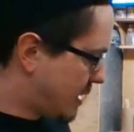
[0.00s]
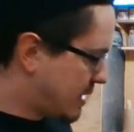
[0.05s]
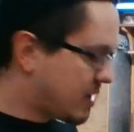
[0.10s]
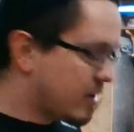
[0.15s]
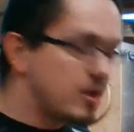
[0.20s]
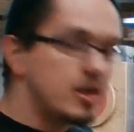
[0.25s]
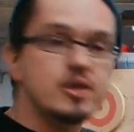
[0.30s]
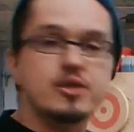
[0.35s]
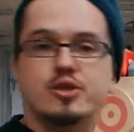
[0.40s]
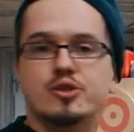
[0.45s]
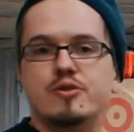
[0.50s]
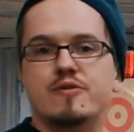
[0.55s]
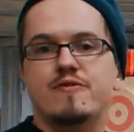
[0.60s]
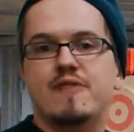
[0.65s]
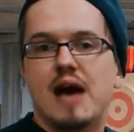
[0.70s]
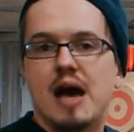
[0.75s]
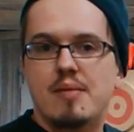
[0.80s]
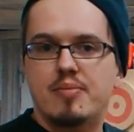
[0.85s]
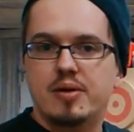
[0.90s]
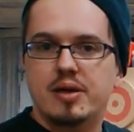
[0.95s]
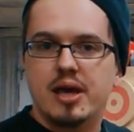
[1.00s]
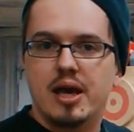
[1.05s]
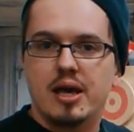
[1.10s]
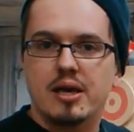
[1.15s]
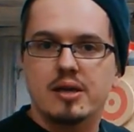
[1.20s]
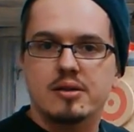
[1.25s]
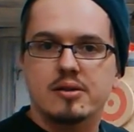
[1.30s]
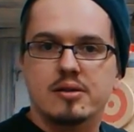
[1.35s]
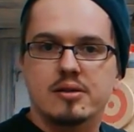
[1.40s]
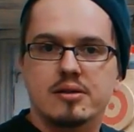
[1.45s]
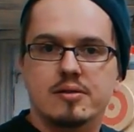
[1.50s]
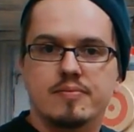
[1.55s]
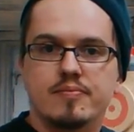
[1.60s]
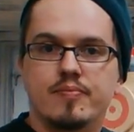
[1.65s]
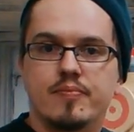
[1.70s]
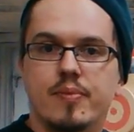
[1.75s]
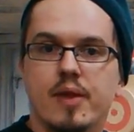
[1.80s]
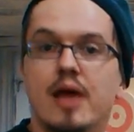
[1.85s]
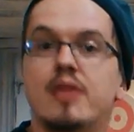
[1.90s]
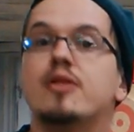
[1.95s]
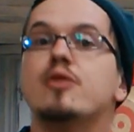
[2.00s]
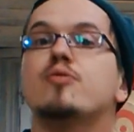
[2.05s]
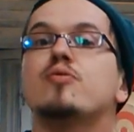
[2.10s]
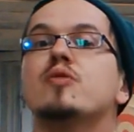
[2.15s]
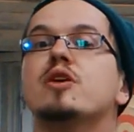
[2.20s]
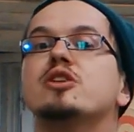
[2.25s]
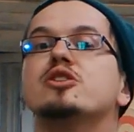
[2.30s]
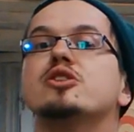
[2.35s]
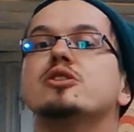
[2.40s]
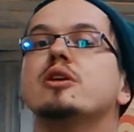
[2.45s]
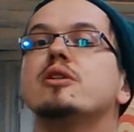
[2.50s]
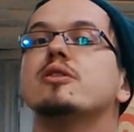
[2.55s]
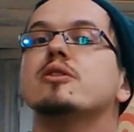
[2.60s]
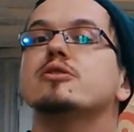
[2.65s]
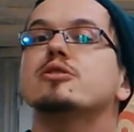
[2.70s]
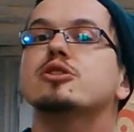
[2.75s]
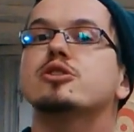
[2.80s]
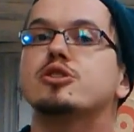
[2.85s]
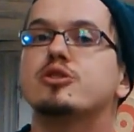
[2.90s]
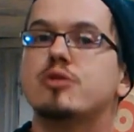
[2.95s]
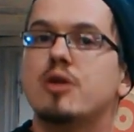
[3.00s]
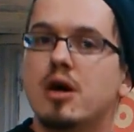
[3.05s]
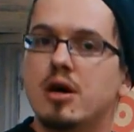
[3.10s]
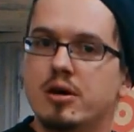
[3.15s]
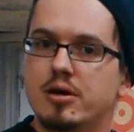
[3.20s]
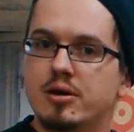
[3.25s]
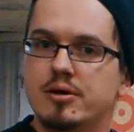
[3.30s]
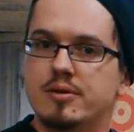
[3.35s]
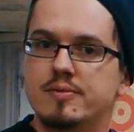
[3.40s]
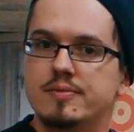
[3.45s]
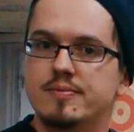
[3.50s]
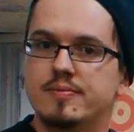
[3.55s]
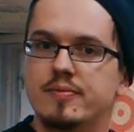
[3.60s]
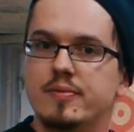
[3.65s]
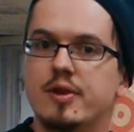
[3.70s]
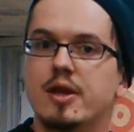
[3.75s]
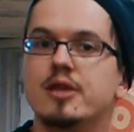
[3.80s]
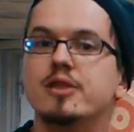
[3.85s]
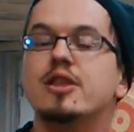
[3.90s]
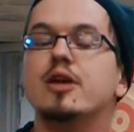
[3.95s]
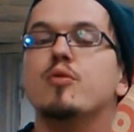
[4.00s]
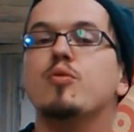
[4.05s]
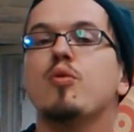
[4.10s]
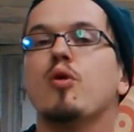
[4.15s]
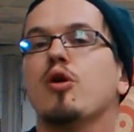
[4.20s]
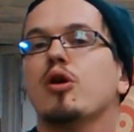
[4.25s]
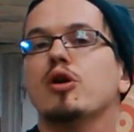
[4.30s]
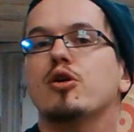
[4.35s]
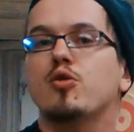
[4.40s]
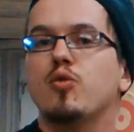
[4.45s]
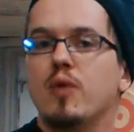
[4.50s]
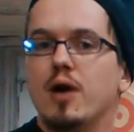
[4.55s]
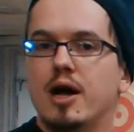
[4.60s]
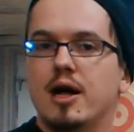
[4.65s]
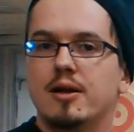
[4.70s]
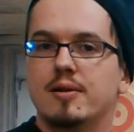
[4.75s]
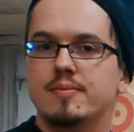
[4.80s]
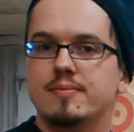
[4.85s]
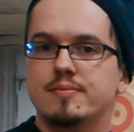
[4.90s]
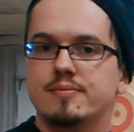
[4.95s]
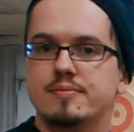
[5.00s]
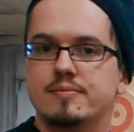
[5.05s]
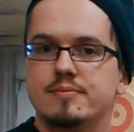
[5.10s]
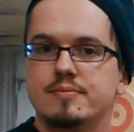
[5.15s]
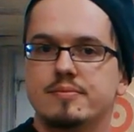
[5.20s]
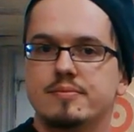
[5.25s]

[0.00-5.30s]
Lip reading: they're easy to fabricate, and they're rigid and they're strong. They work well.